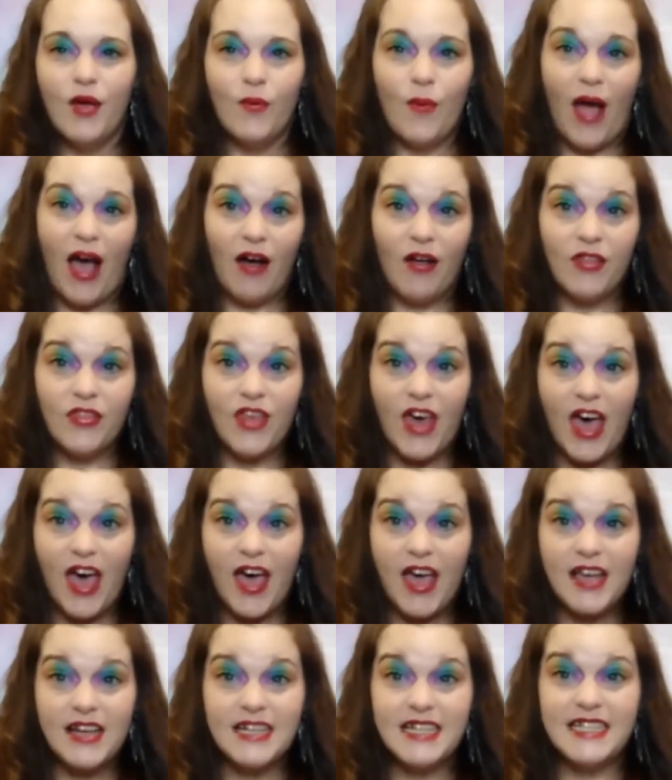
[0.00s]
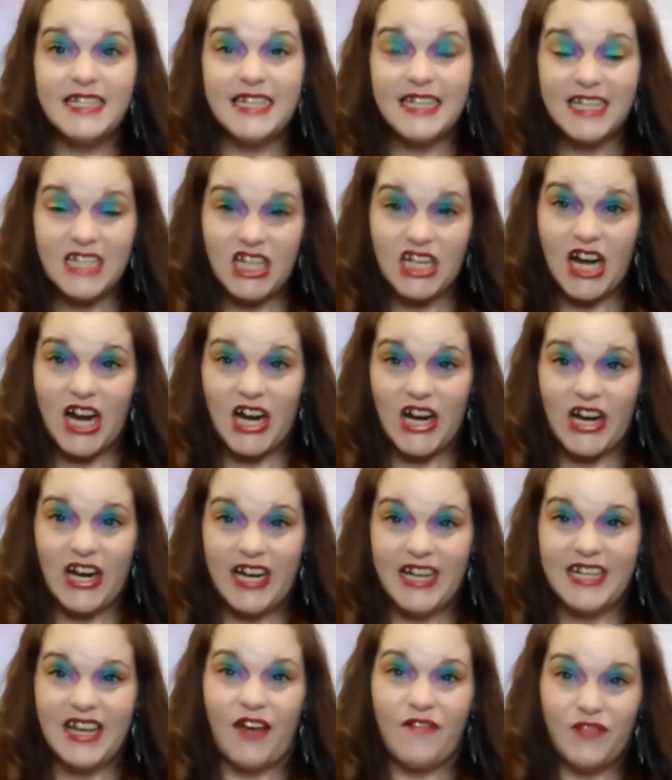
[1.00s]
Well, the
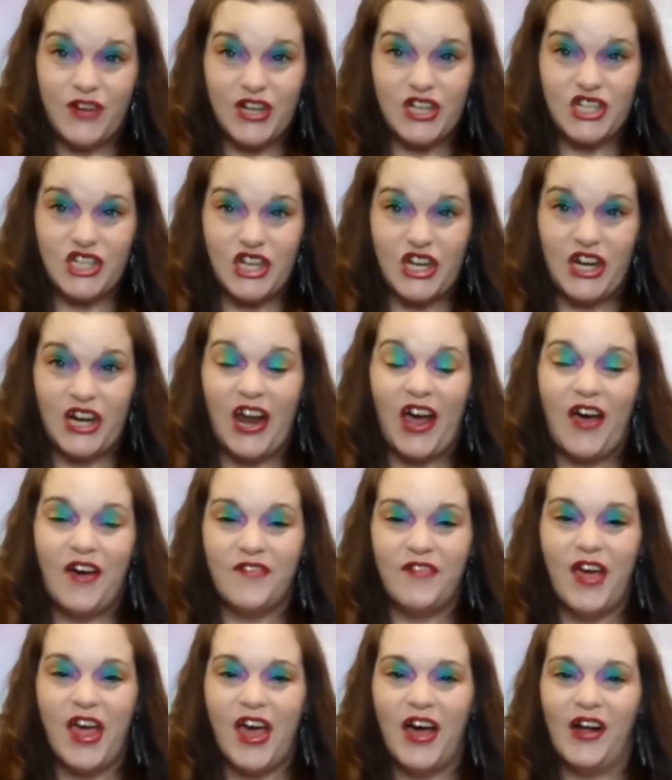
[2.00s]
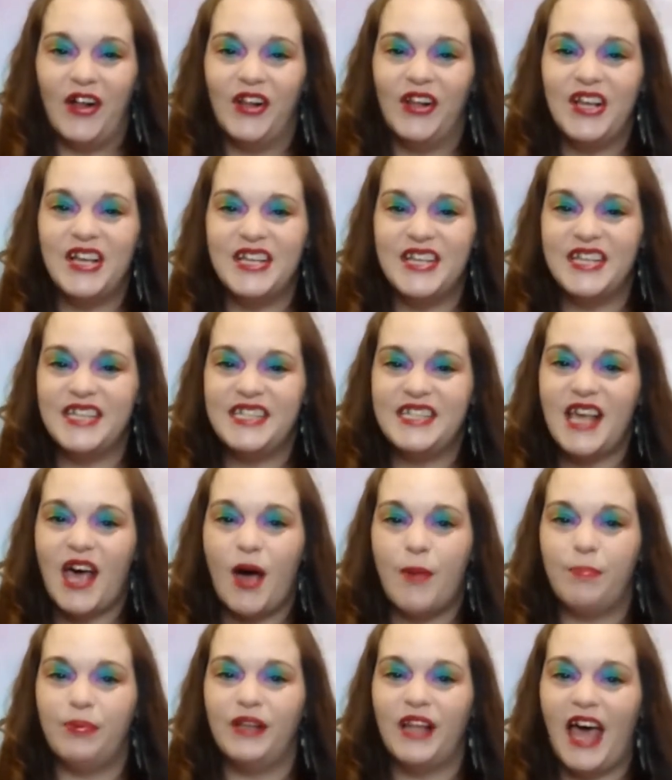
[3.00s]
dictionary definition of hell is
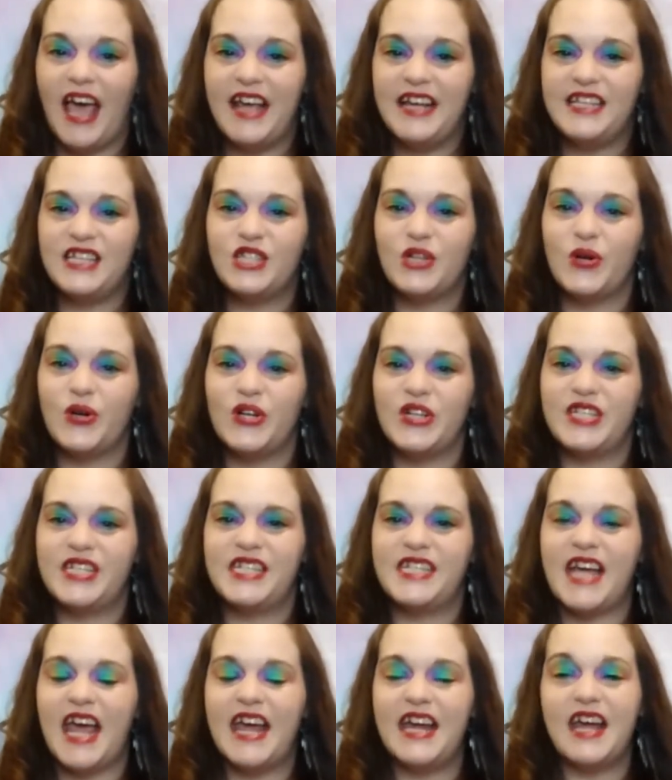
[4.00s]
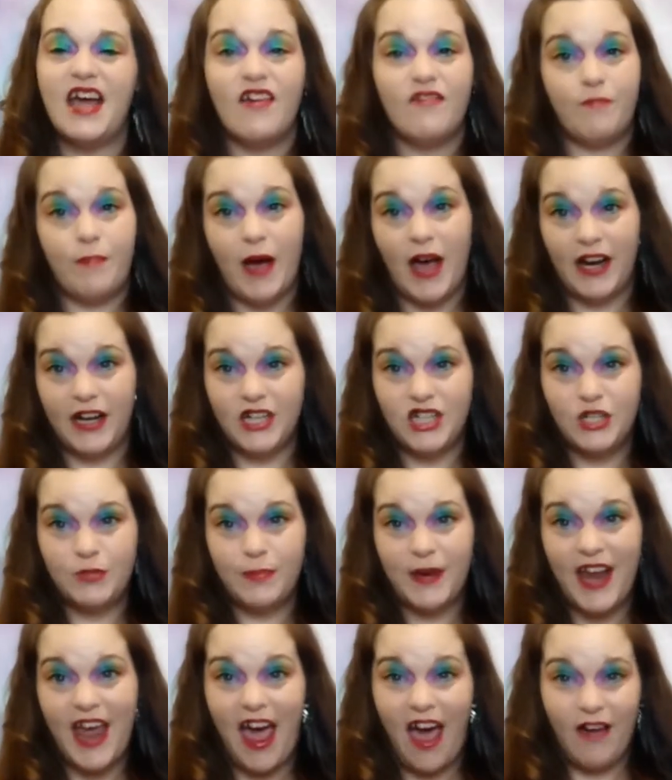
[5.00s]
a place or a state of
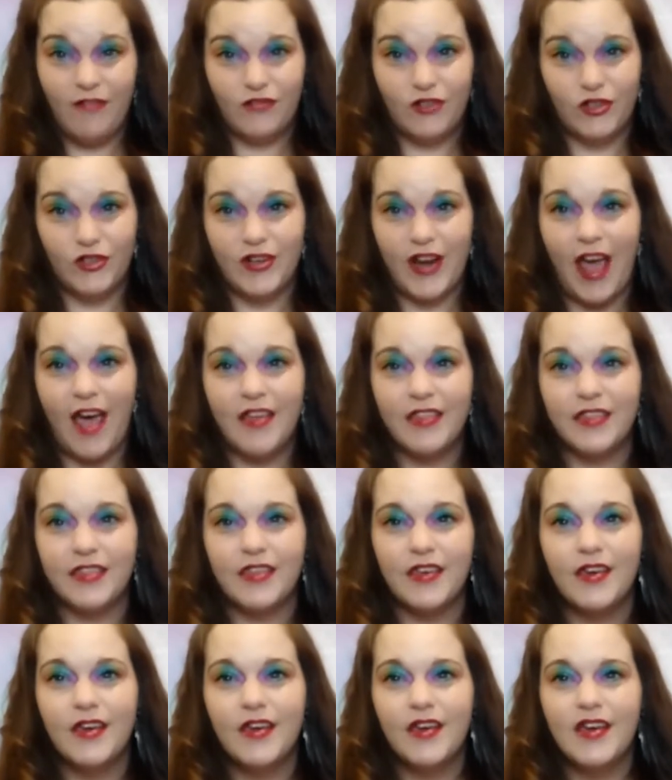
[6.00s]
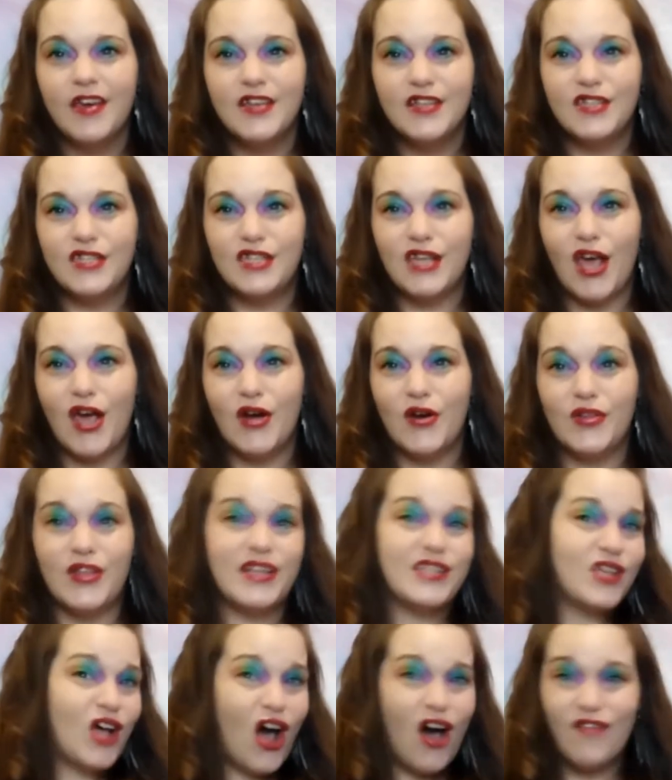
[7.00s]
punishment after death. So
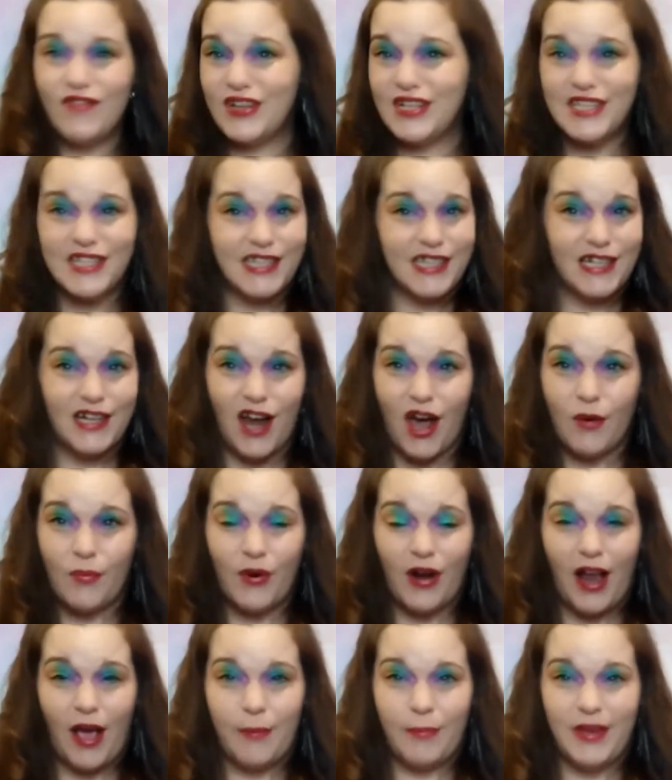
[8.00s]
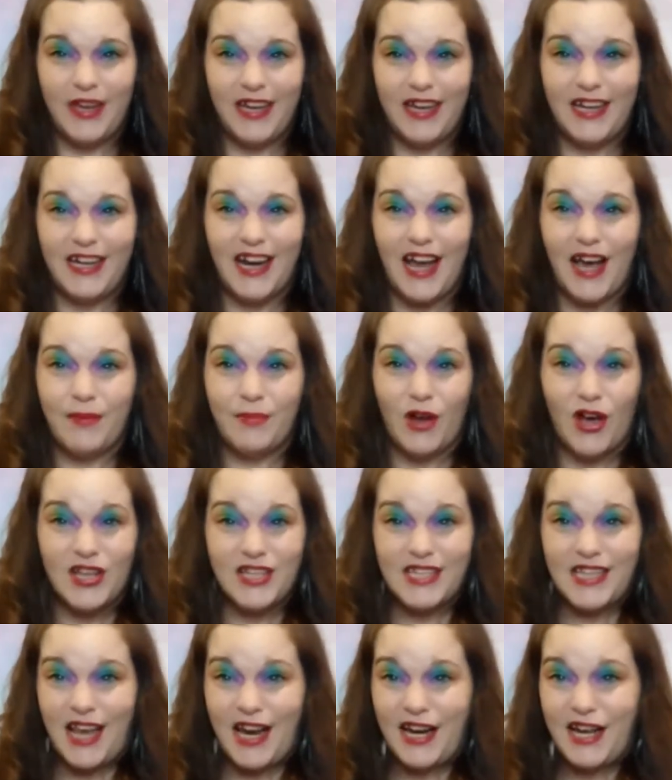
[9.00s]
that's obviously not what I mean. I'm not
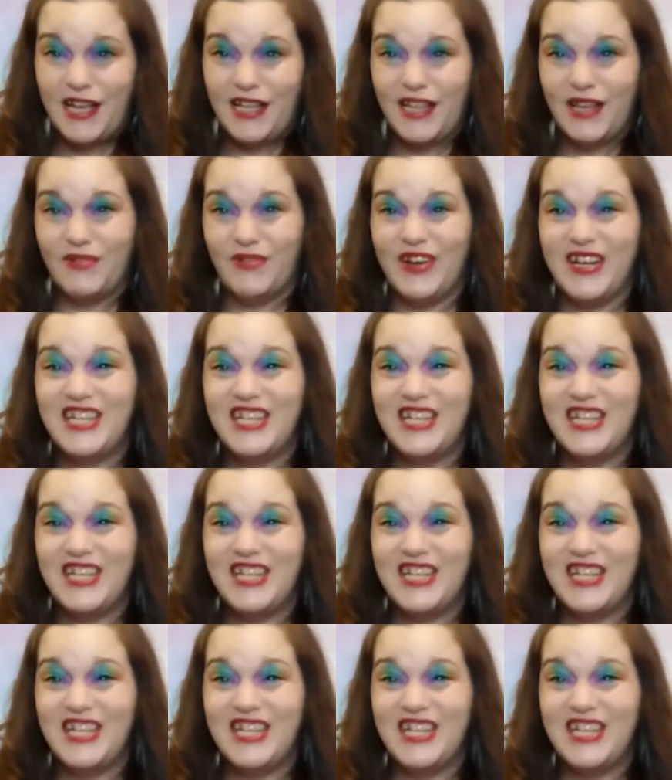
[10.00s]
saying that